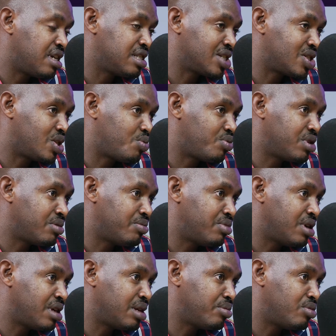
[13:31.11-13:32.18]
is adopted
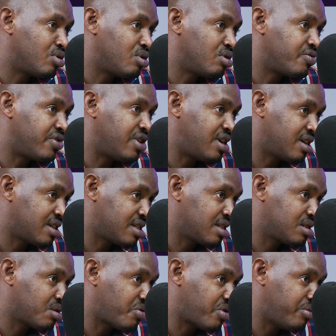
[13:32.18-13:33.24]
by the Board of
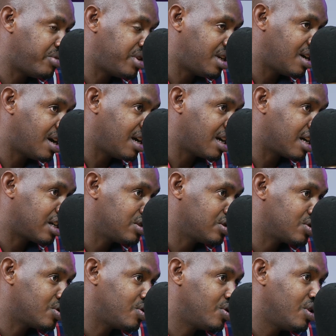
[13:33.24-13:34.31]
Directors of the Media High
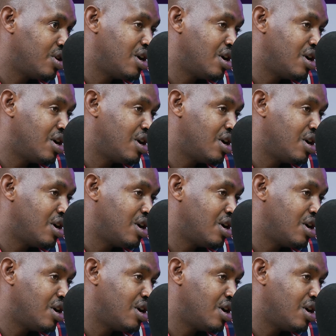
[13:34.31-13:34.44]
Council,